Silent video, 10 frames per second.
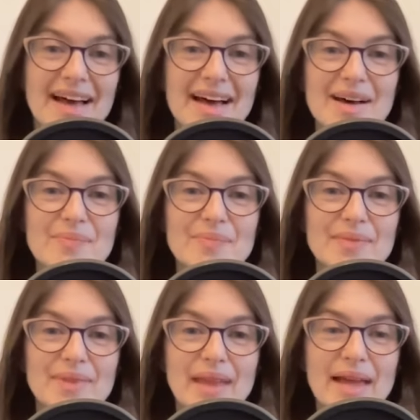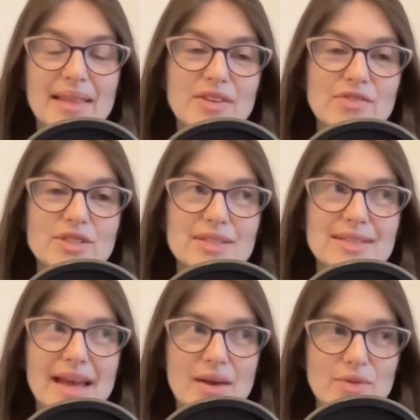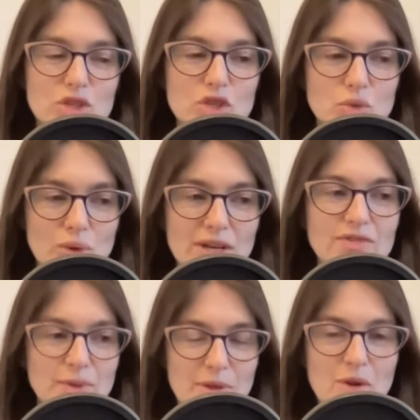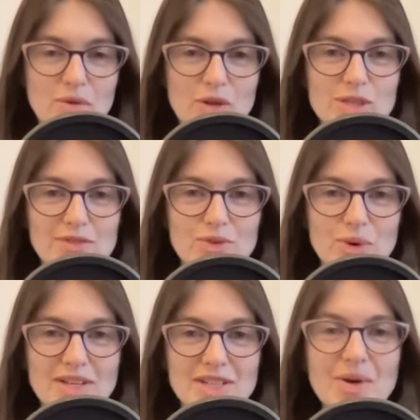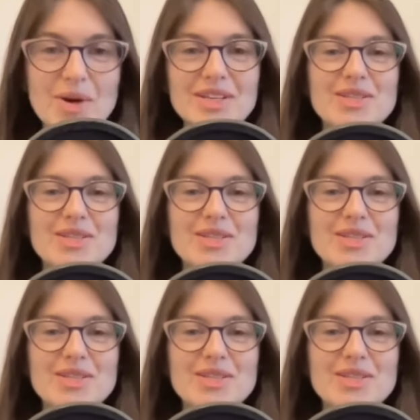Um, I lived down the street from the University of Toronto,